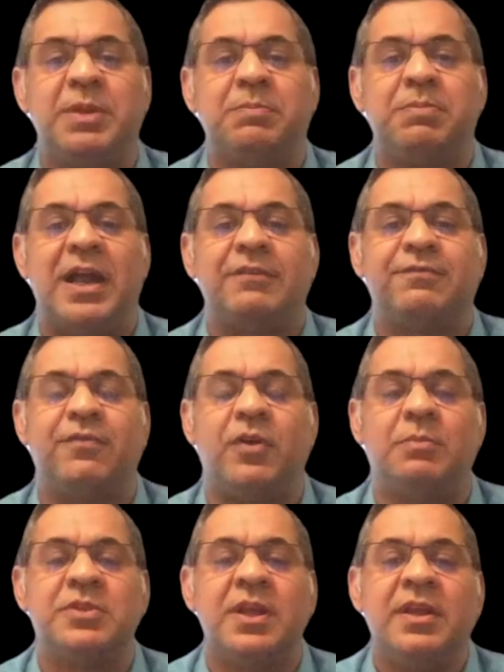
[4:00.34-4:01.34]

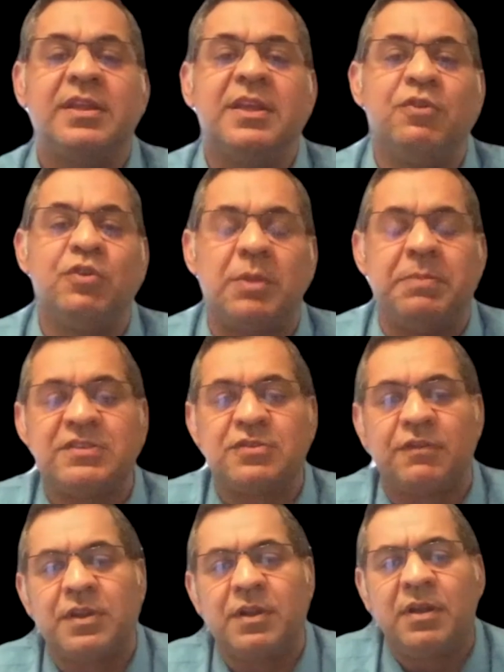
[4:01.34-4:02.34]
platform give you the best of
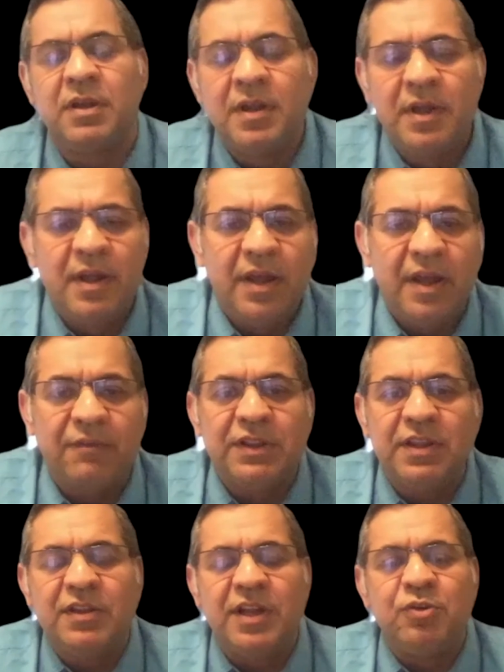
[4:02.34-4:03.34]
everything
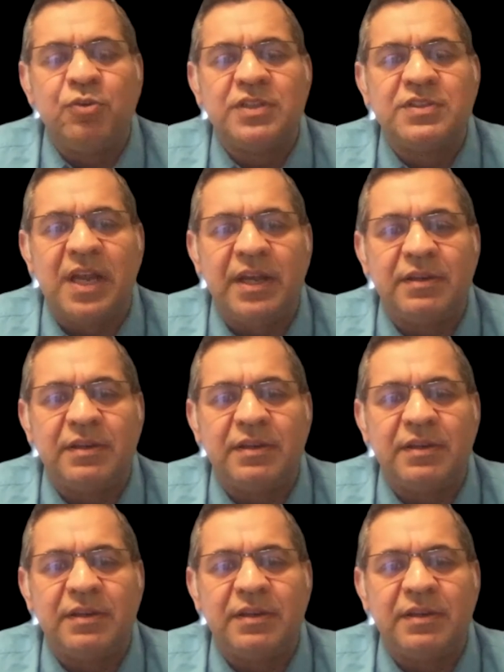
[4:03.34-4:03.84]
that you desire.